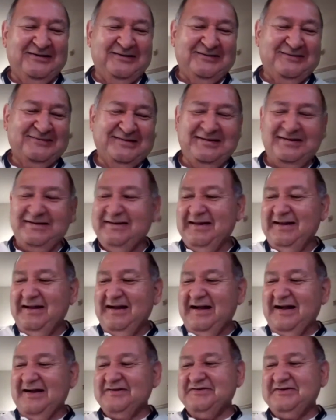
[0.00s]
Okay.
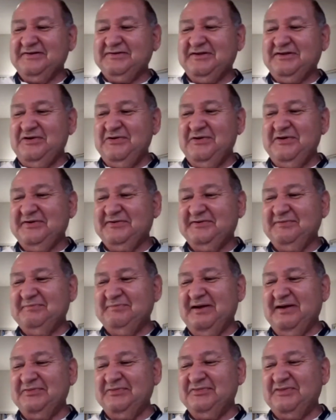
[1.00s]
I'm just curious
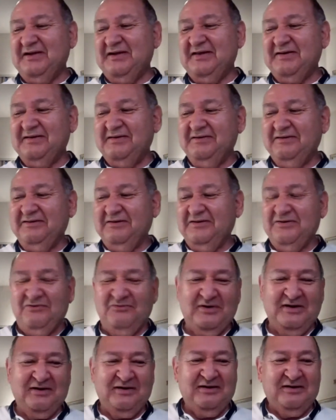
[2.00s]
about that. You know,
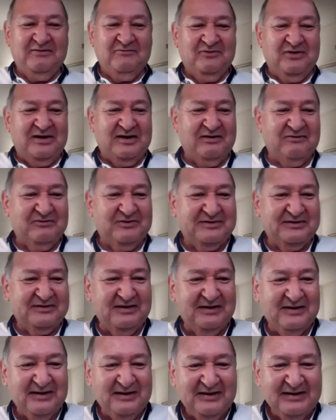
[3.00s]
what it
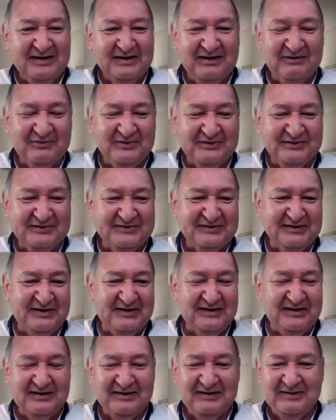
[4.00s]
would
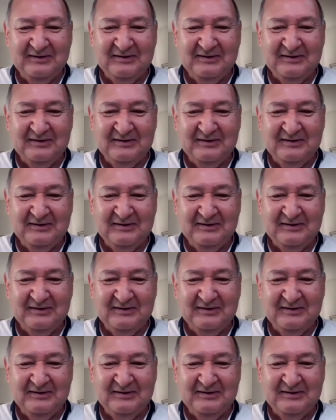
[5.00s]
say.